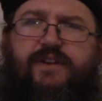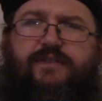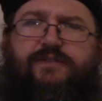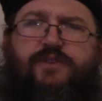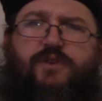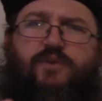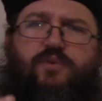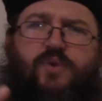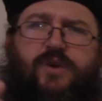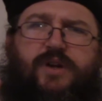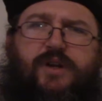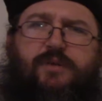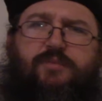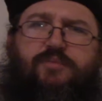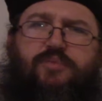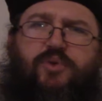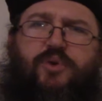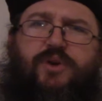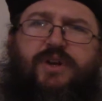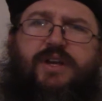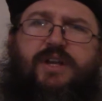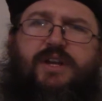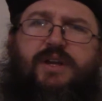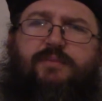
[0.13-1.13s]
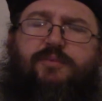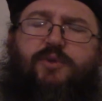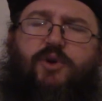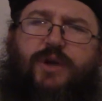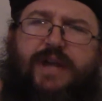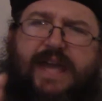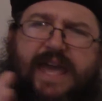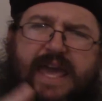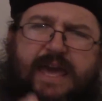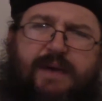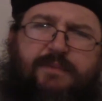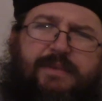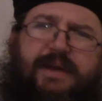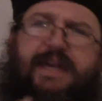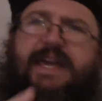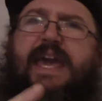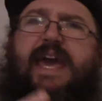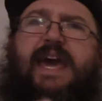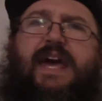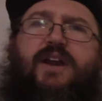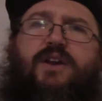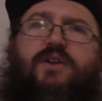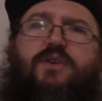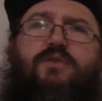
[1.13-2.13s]
if you want to put it in a more
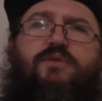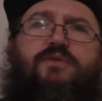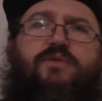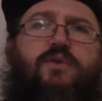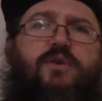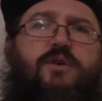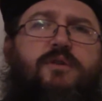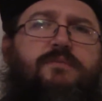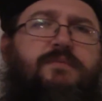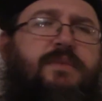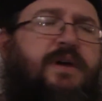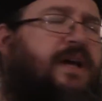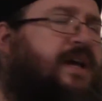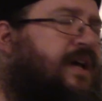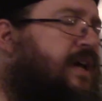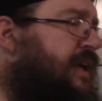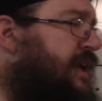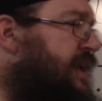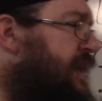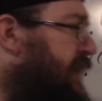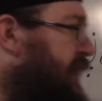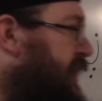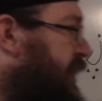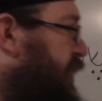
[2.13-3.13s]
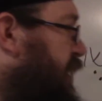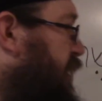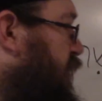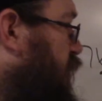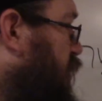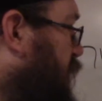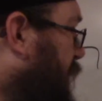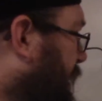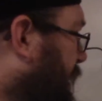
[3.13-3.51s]
mechanical form, what